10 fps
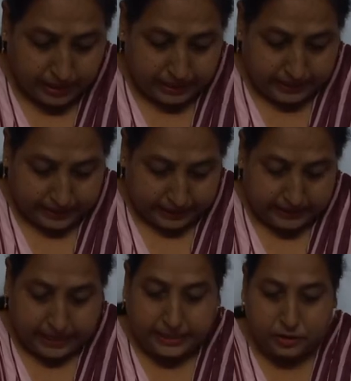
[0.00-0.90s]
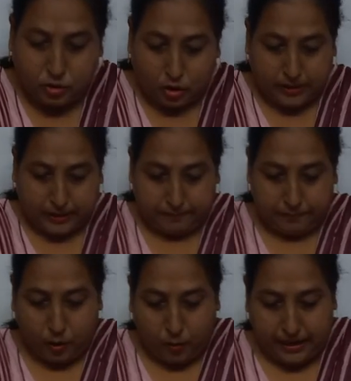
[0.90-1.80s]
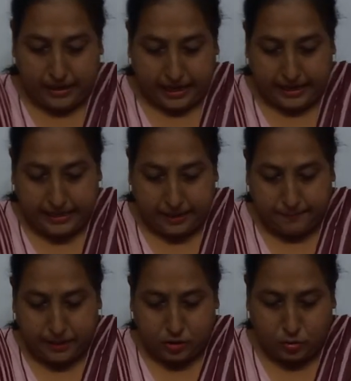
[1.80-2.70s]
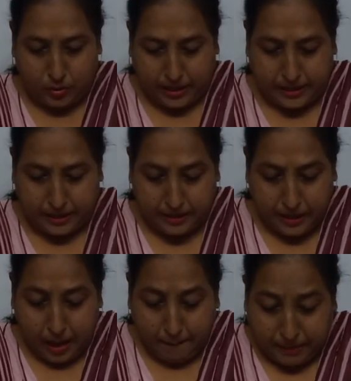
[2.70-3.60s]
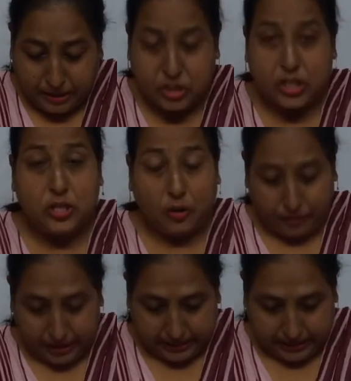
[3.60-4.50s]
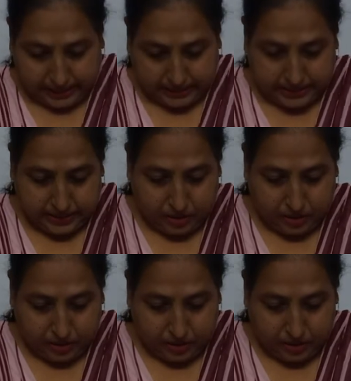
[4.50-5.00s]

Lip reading: her right shoulder. Omega, it appears to contain pictures of earthlings.